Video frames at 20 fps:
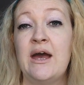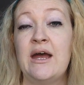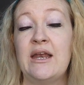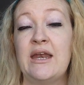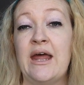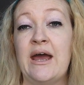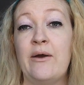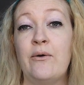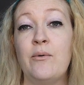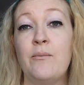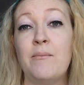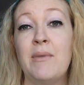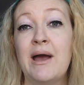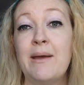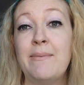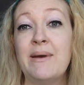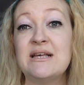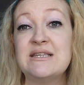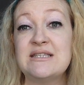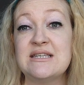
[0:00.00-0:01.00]
Now, my
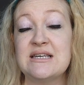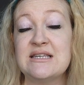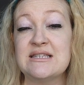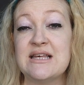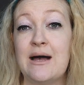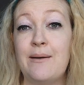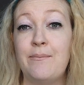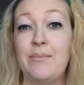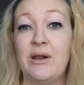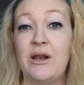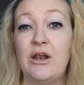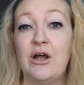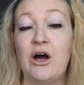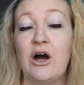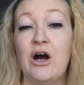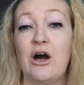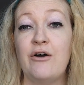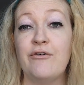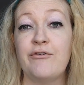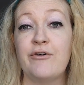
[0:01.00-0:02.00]
best example
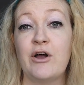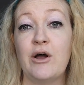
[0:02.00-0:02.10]
of